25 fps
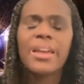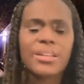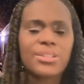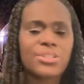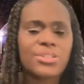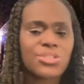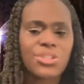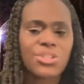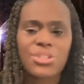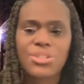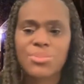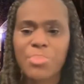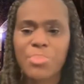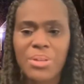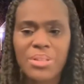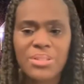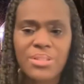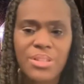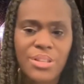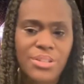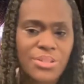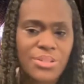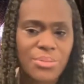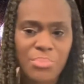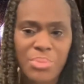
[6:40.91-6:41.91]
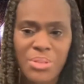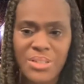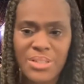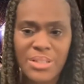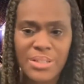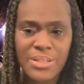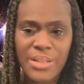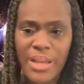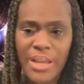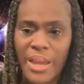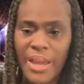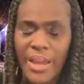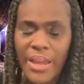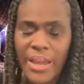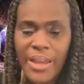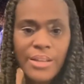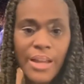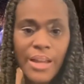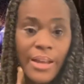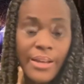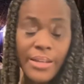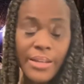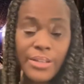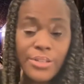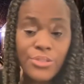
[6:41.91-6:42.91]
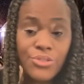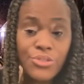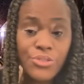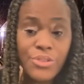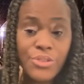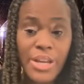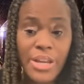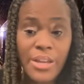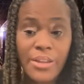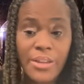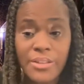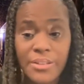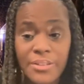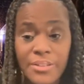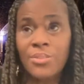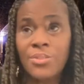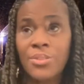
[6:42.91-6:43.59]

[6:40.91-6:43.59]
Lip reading: It's just been such a busy day. I need a drink.